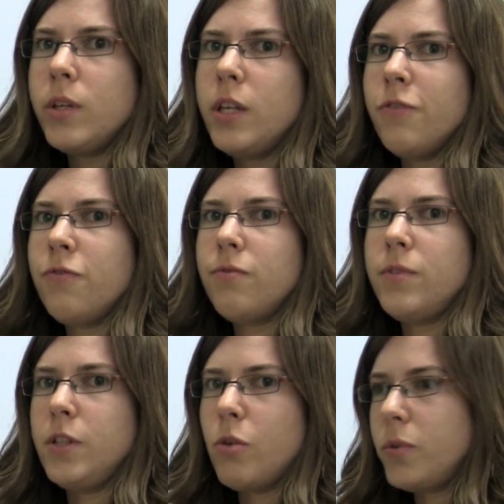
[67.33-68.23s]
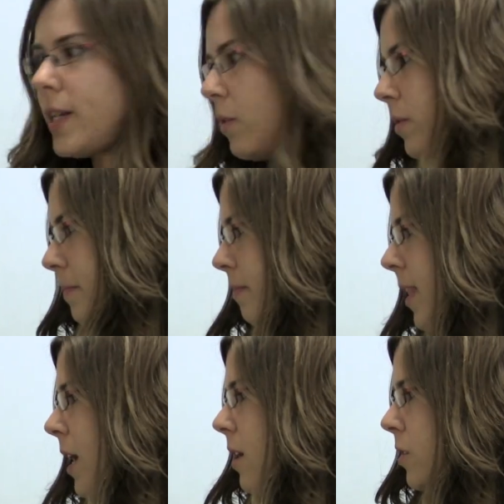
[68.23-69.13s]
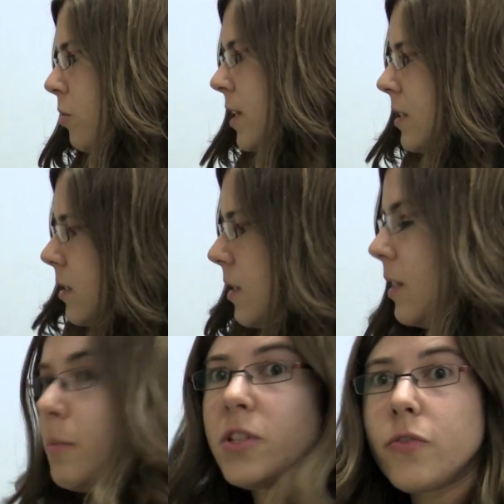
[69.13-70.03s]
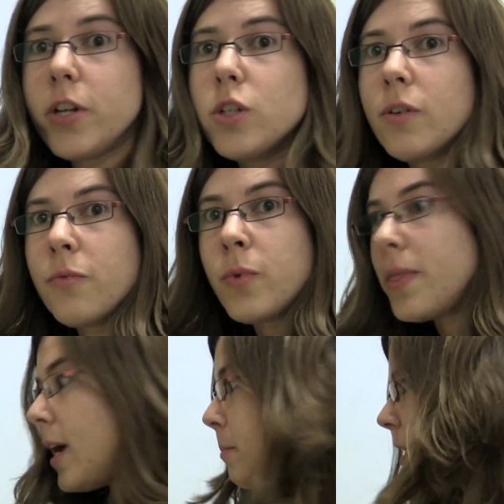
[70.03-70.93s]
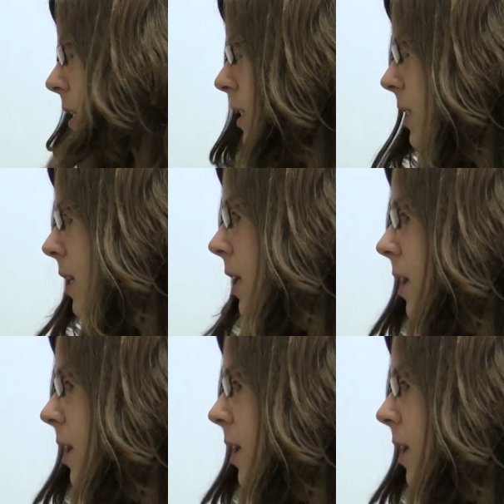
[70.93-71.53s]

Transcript: would give zero sound. So just a demonstration of what that means.